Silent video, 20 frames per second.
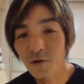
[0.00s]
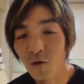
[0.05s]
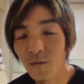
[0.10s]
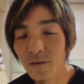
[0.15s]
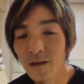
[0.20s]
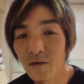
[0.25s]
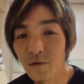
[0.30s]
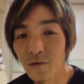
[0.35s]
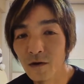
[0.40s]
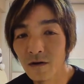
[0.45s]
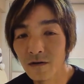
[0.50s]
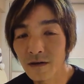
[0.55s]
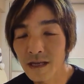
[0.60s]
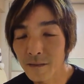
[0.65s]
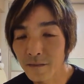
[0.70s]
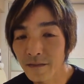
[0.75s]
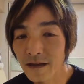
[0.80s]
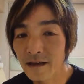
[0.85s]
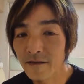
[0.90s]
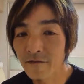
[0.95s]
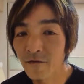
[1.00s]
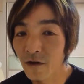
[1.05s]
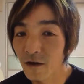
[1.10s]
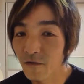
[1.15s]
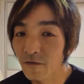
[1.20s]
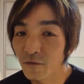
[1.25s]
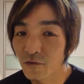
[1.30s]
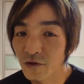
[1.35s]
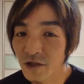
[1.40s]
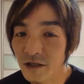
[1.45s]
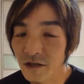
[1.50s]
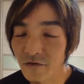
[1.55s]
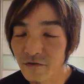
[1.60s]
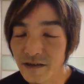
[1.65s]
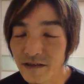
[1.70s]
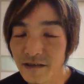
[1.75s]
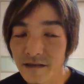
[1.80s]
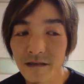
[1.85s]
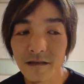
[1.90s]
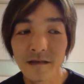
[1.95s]
Hope they will keep that for future
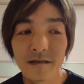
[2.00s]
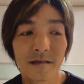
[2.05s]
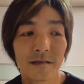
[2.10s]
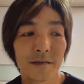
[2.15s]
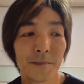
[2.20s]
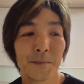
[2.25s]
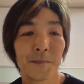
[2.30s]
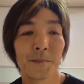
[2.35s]
races.